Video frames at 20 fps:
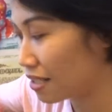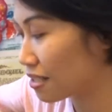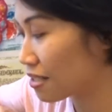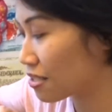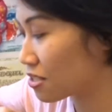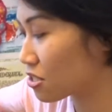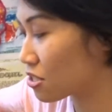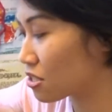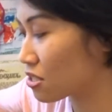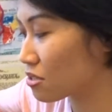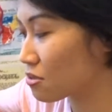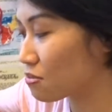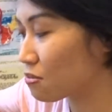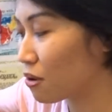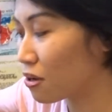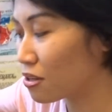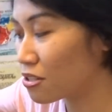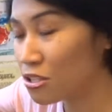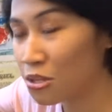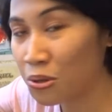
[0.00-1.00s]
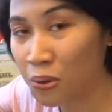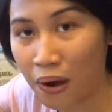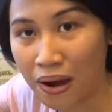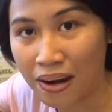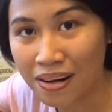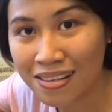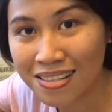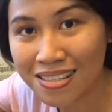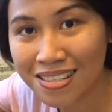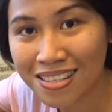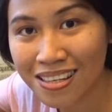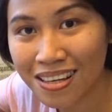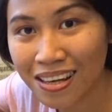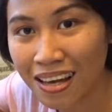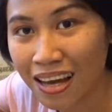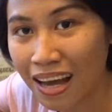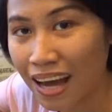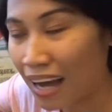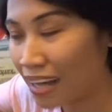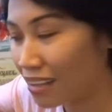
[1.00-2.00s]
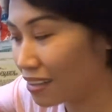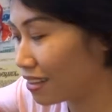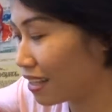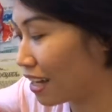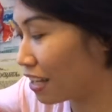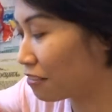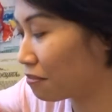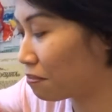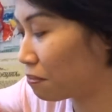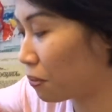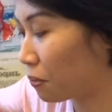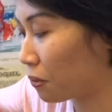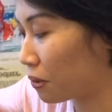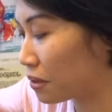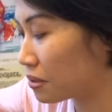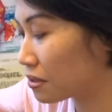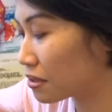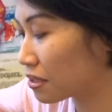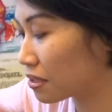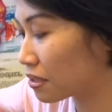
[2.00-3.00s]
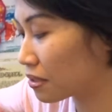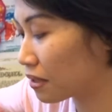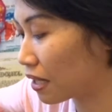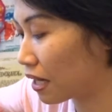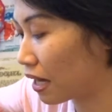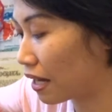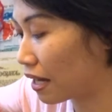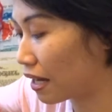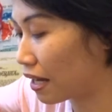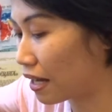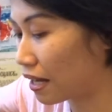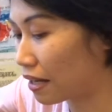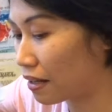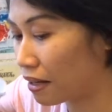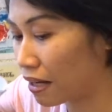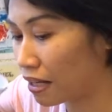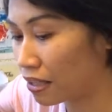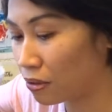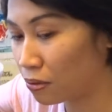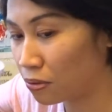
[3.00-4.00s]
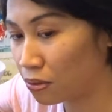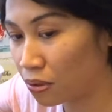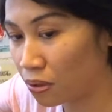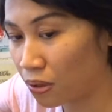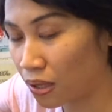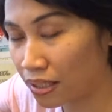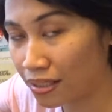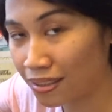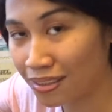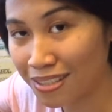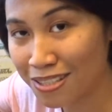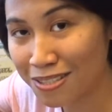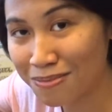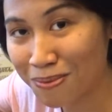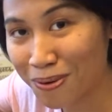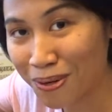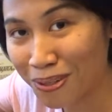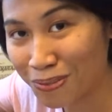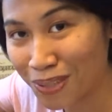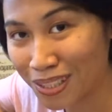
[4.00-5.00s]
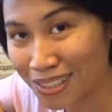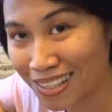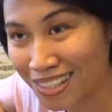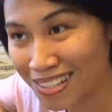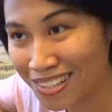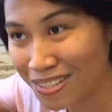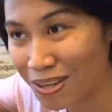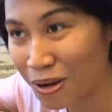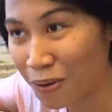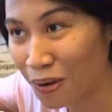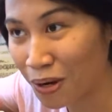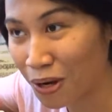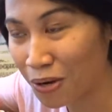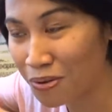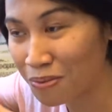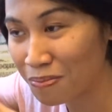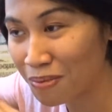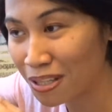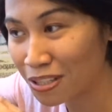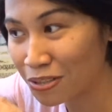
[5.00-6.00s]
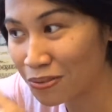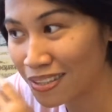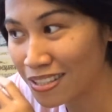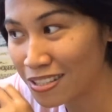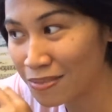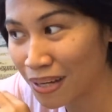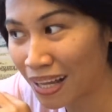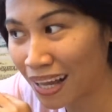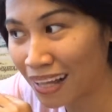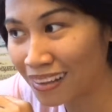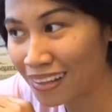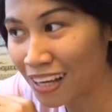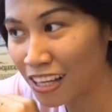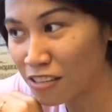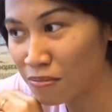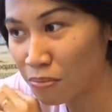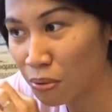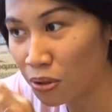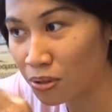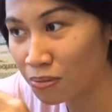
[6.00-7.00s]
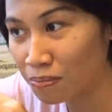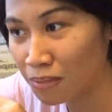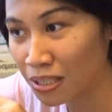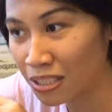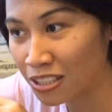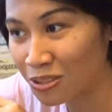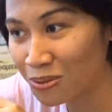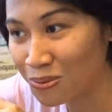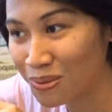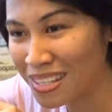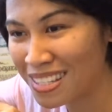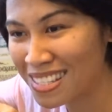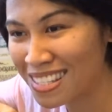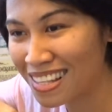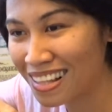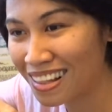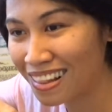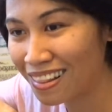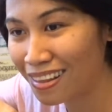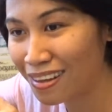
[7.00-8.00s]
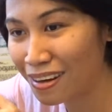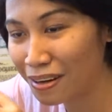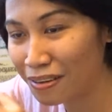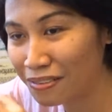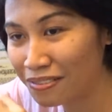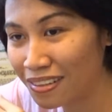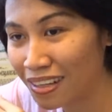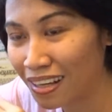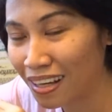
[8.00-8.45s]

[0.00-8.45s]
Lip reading: small squares. At that point, I don't know at this point what's going on with my twins, but at that point my twins love